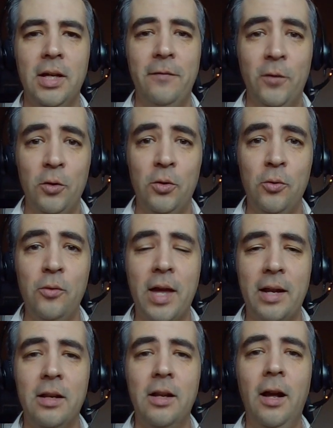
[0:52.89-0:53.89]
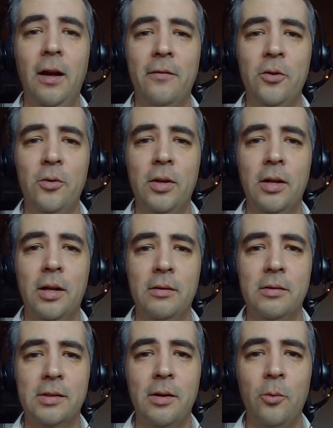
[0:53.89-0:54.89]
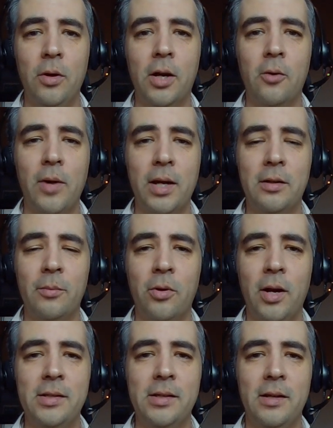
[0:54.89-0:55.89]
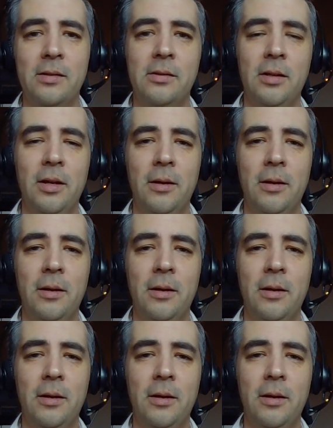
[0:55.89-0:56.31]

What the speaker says: if you do that enough, you can somewhat correct the process